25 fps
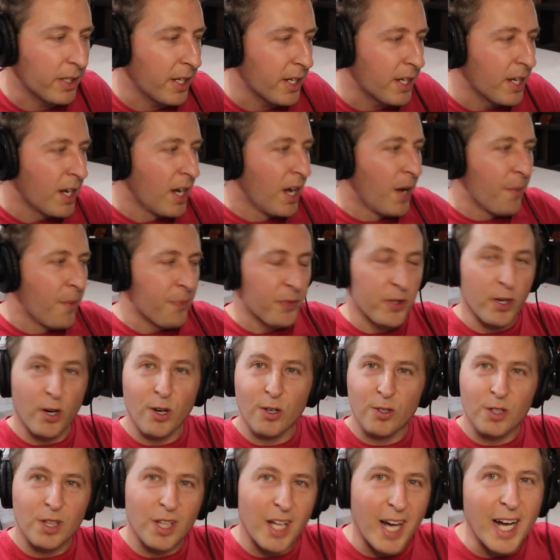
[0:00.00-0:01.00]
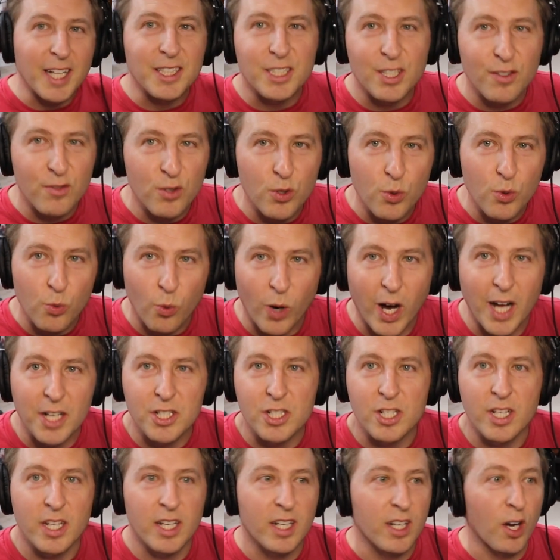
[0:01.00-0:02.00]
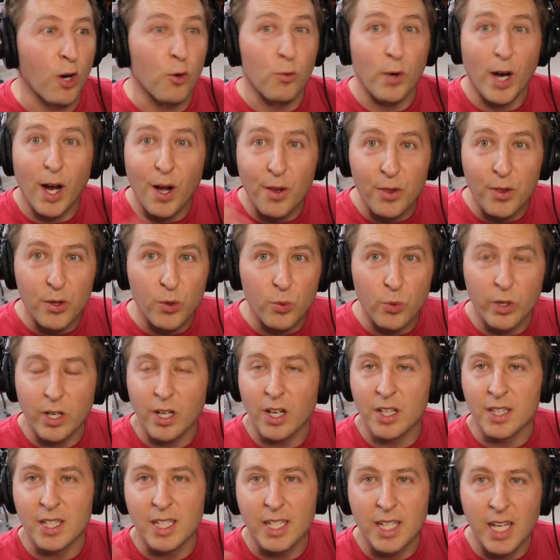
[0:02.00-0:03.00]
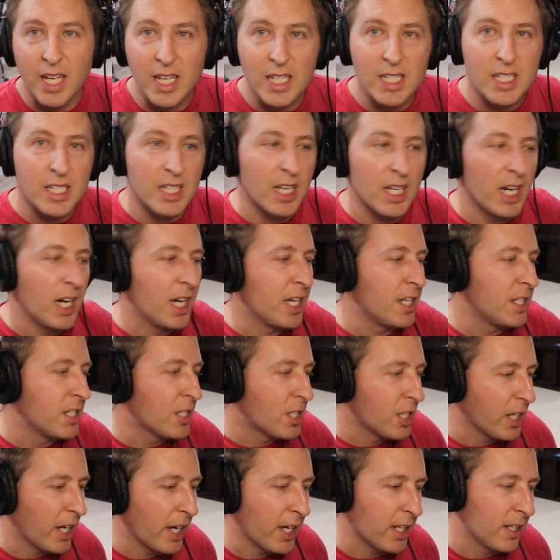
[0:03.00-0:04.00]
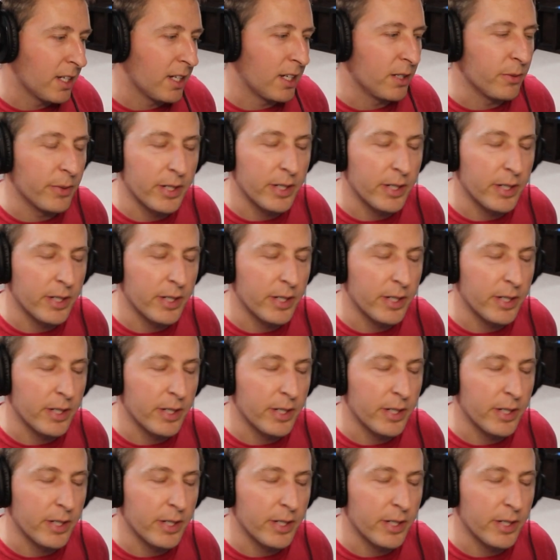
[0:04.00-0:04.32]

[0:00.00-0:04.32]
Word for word: Like, there are lots of you watching around the world in India and China.